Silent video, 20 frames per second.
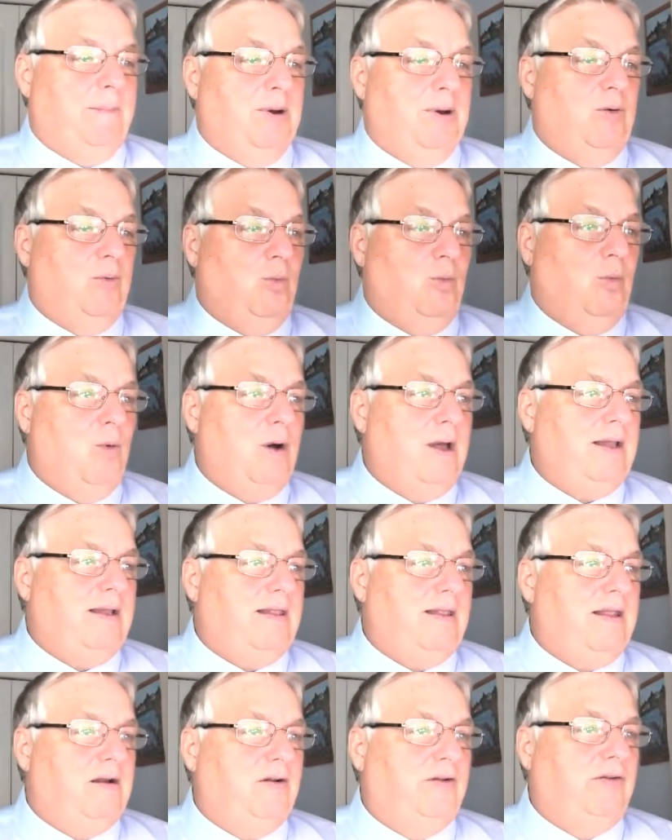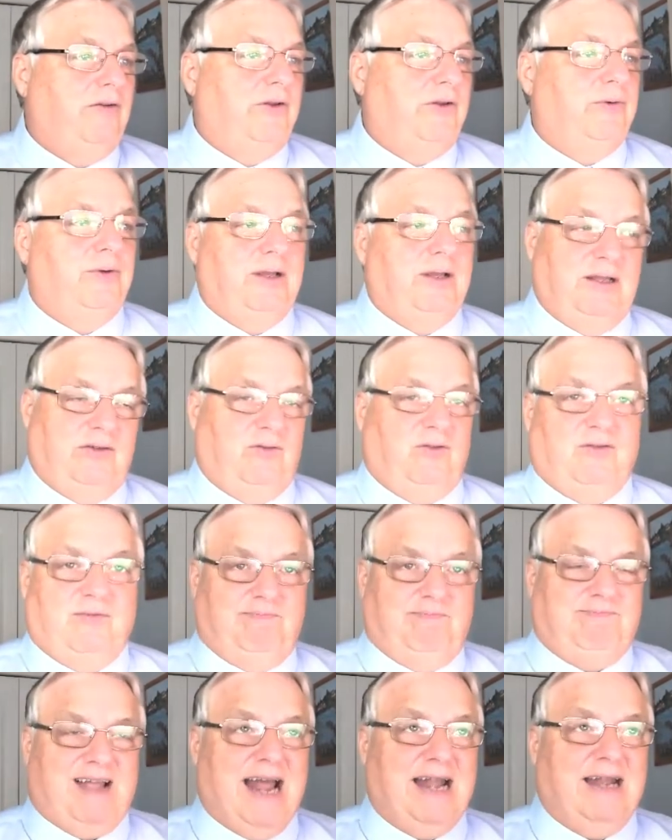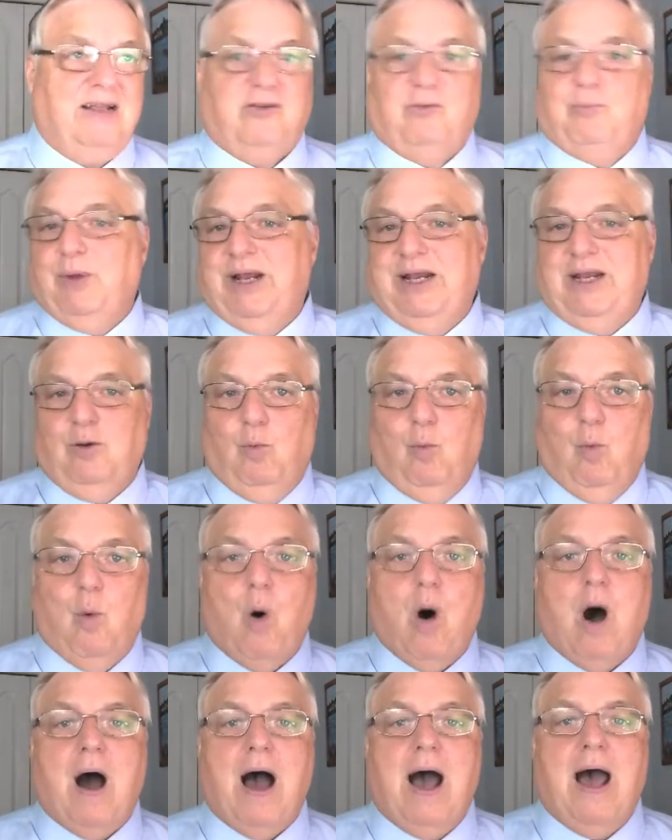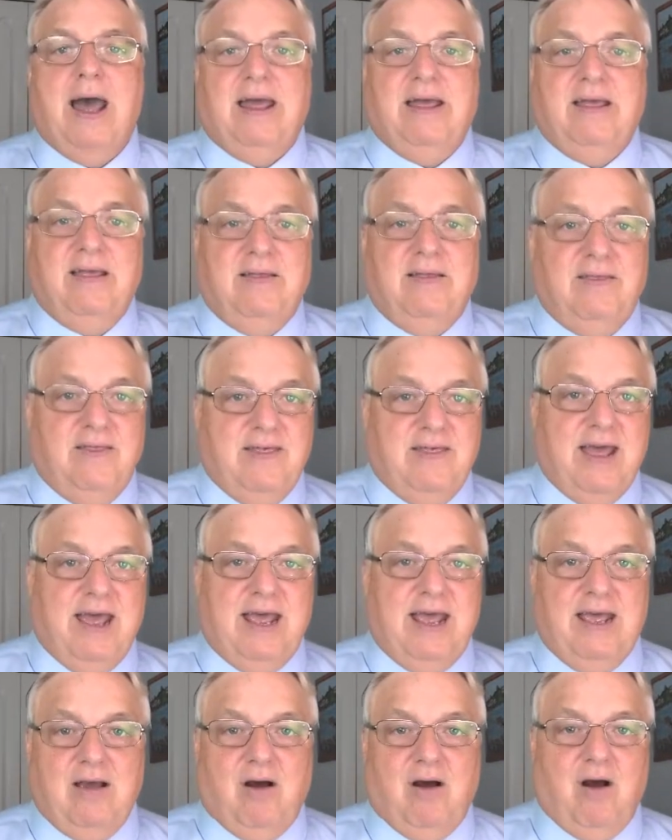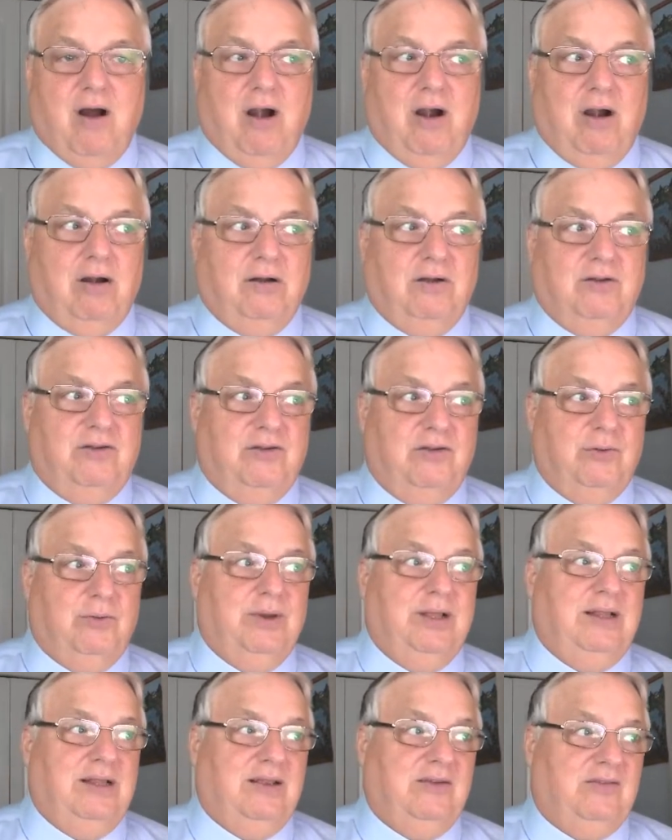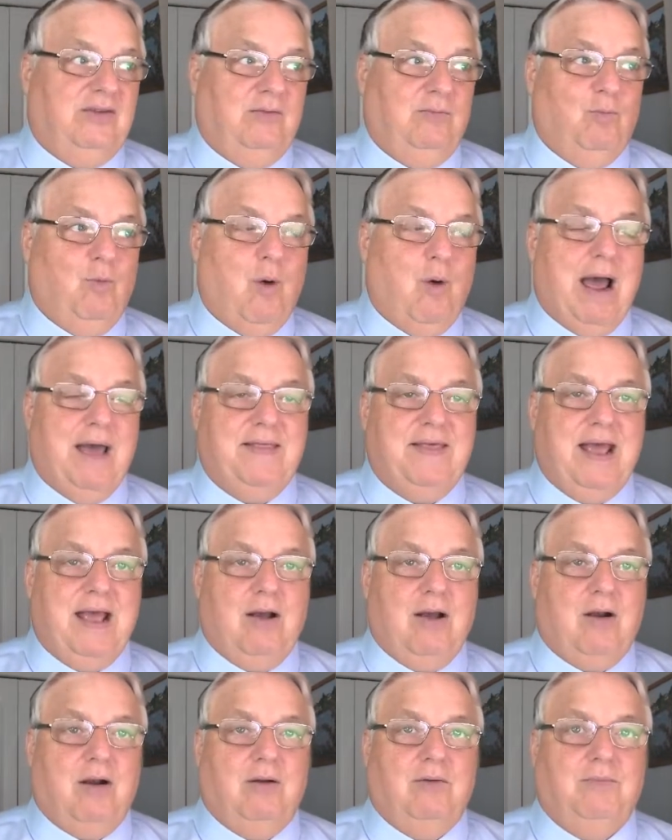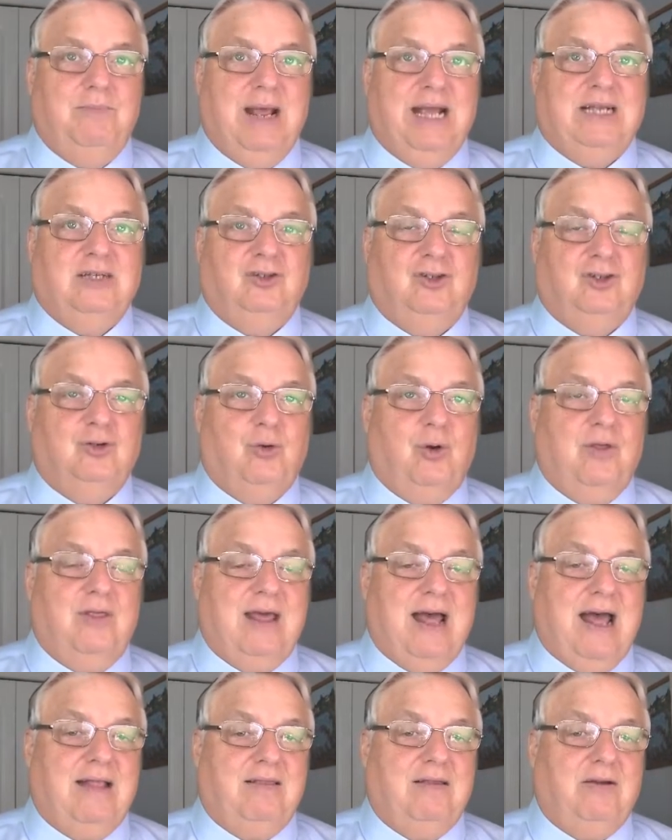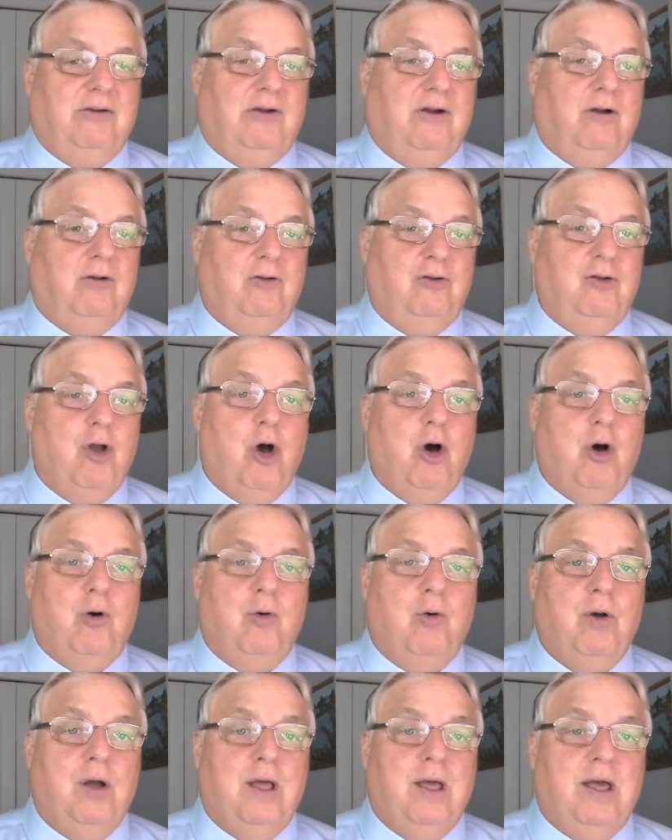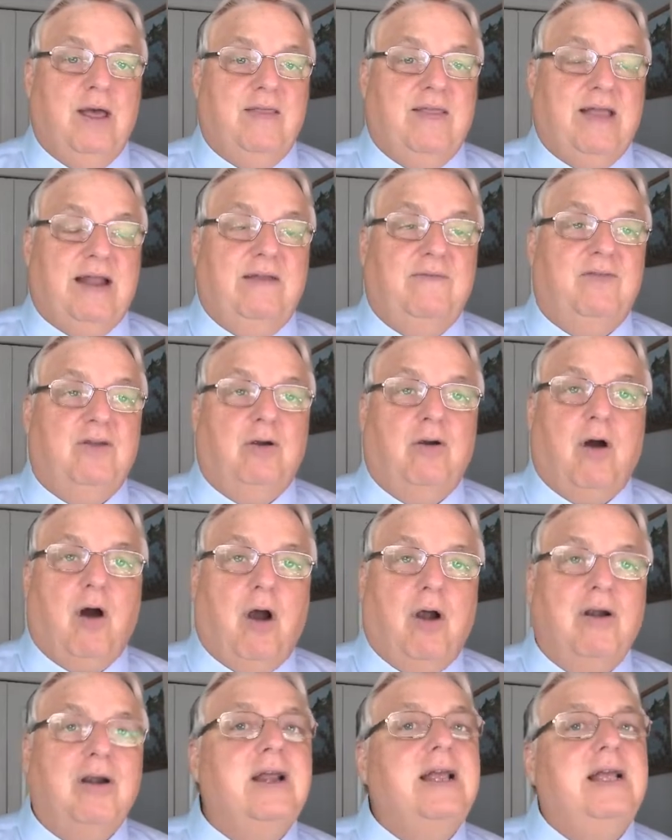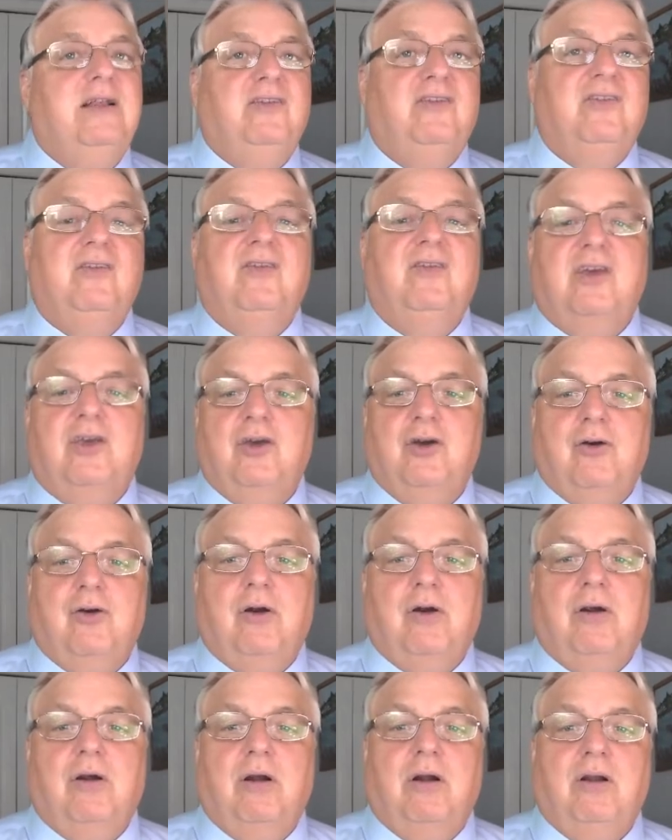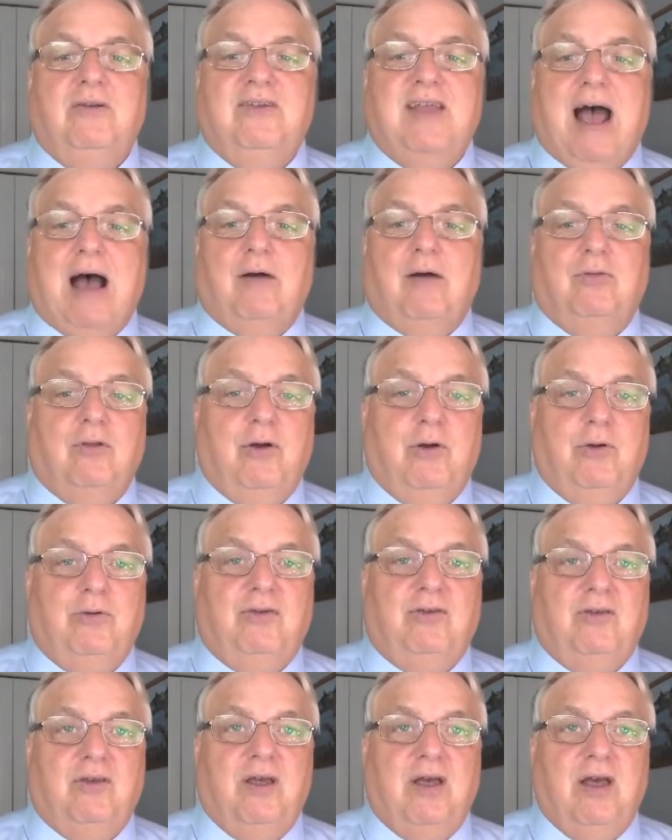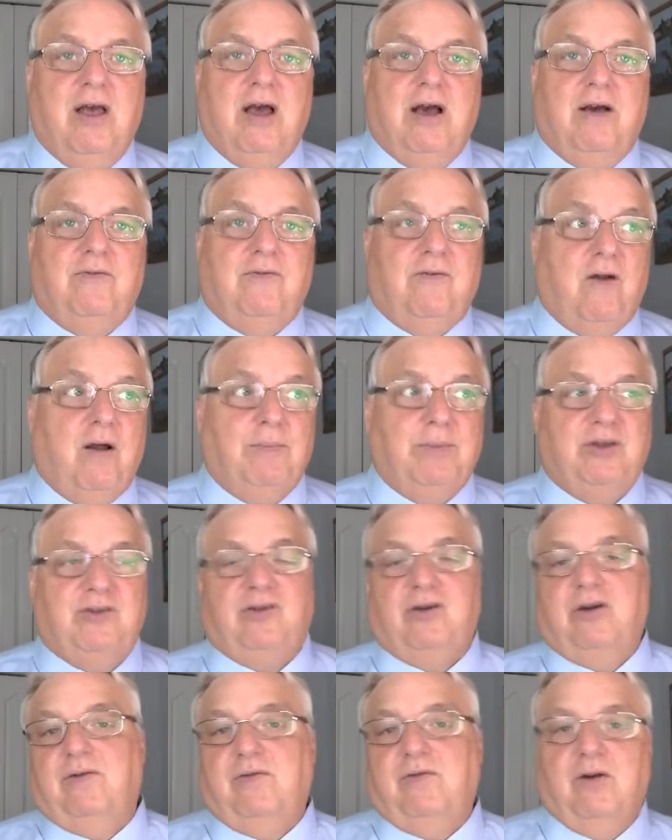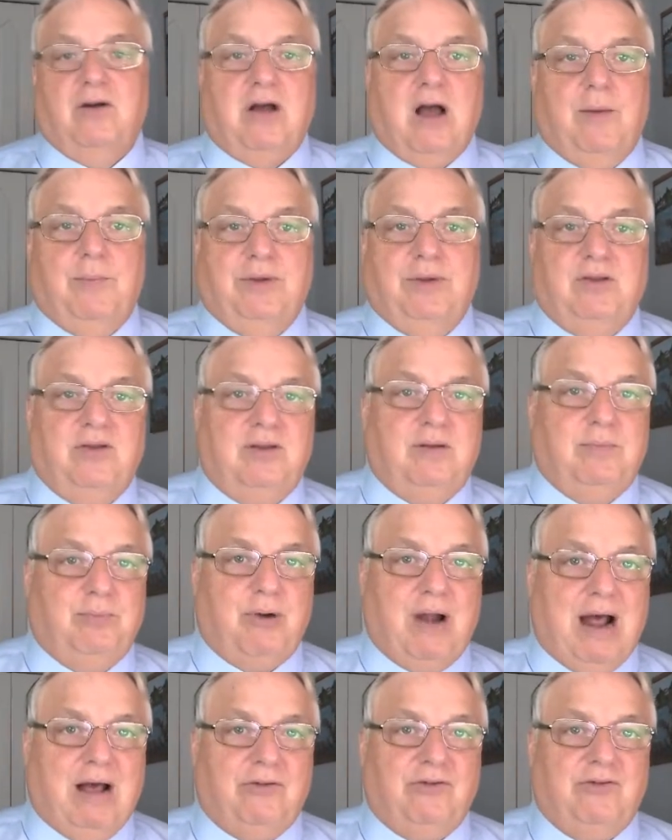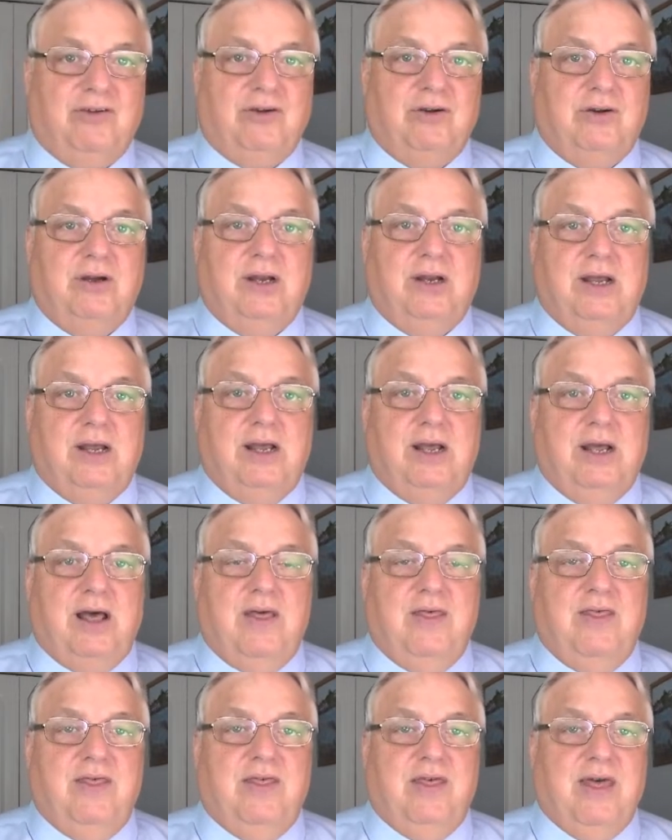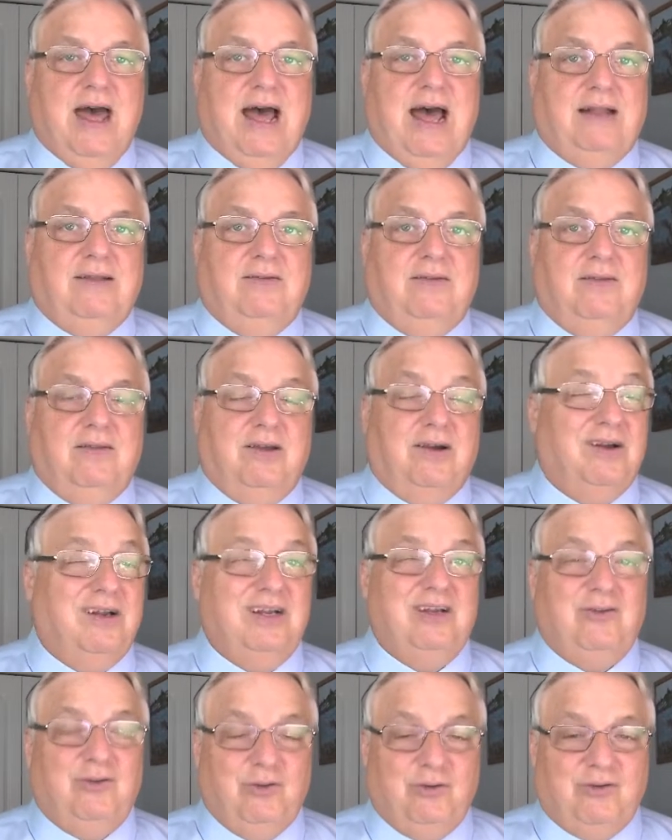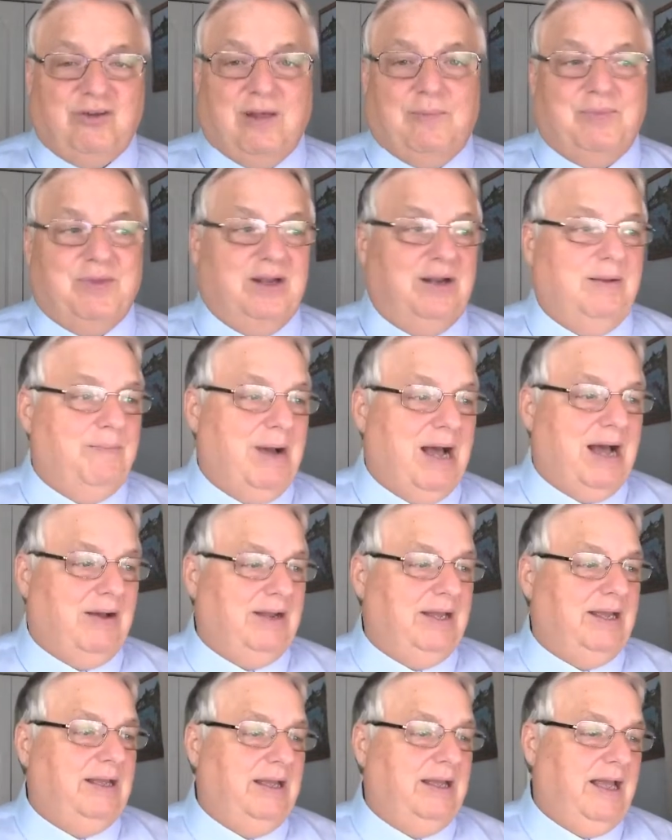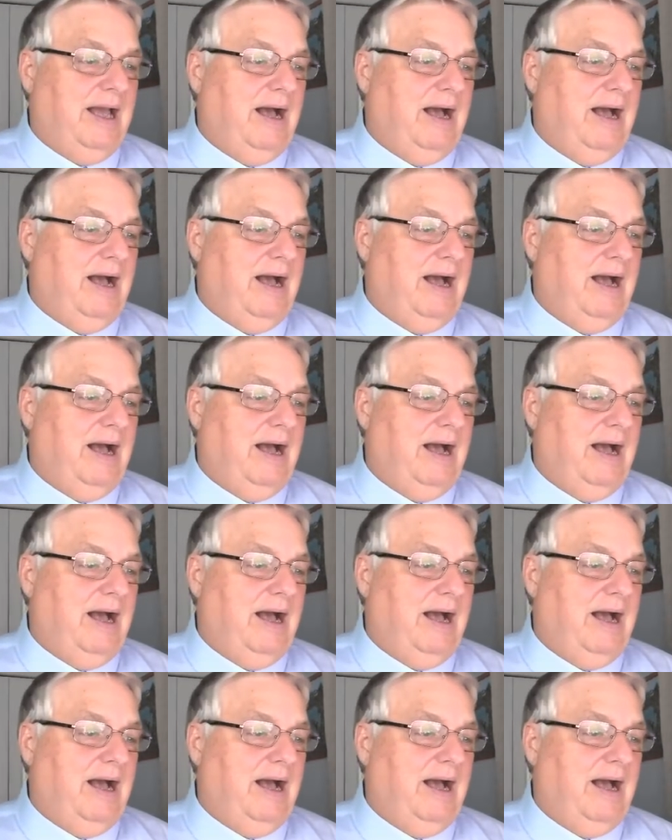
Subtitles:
But what they're doing is kind of explaining why they are doing this and why they are making sure that that if there are insecure downloads from a server coming to the browser, that they're going to do something about it.